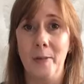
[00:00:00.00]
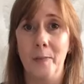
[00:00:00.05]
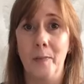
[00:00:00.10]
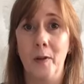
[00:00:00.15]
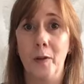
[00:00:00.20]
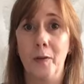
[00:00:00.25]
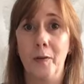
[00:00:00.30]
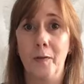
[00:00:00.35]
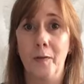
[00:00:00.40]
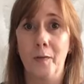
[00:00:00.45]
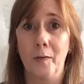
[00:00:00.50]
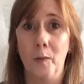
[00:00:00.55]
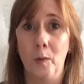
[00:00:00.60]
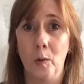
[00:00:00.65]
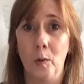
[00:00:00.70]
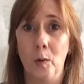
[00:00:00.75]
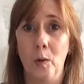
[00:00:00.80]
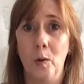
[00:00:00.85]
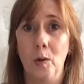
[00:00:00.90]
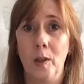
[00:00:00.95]
the
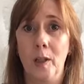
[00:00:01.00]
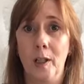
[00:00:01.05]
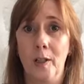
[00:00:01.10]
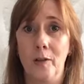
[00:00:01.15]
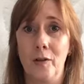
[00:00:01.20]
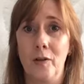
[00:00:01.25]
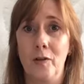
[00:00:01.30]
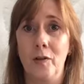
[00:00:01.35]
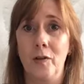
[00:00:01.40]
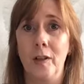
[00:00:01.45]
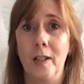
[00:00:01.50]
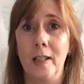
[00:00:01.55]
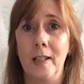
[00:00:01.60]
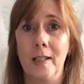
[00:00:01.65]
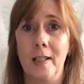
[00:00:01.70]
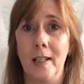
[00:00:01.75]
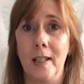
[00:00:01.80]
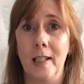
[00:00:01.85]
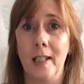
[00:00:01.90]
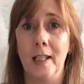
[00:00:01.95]
4 countries
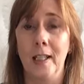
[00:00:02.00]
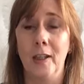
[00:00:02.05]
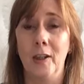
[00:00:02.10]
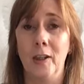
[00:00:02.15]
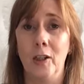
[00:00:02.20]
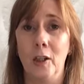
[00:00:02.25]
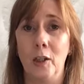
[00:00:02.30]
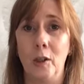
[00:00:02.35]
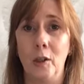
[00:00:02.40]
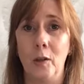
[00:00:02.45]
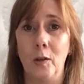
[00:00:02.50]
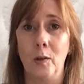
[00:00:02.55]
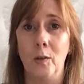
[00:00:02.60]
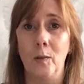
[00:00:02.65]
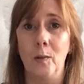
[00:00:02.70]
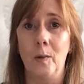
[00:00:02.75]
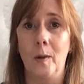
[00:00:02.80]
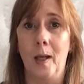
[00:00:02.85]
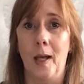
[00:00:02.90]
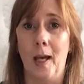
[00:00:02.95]
in the
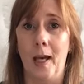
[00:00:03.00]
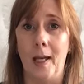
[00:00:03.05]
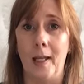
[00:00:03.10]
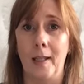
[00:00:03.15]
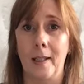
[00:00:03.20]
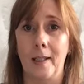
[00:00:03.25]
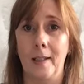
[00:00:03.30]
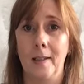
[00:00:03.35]
UK.